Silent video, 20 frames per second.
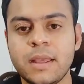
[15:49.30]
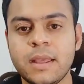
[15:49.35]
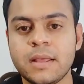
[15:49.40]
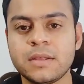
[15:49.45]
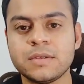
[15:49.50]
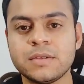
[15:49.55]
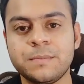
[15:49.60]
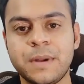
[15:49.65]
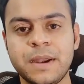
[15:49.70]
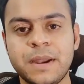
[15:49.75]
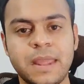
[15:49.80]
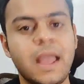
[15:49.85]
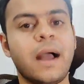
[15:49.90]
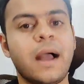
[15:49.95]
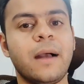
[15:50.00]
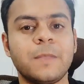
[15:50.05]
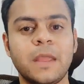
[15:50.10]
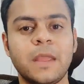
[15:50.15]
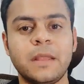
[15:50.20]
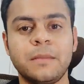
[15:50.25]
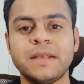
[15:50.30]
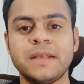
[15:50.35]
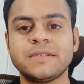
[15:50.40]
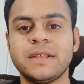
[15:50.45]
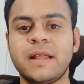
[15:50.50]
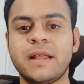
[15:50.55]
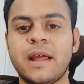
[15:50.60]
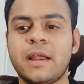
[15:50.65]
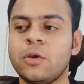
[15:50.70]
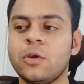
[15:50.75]
But yeah, in my
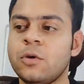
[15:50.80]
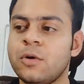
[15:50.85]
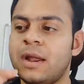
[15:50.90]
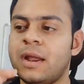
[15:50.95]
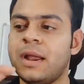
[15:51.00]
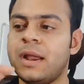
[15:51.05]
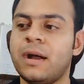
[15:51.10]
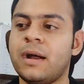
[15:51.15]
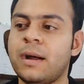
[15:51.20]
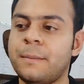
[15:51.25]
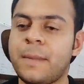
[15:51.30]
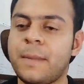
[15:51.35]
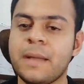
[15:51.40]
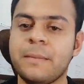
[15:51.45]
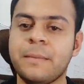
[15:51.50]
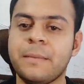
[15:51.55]
scenario, my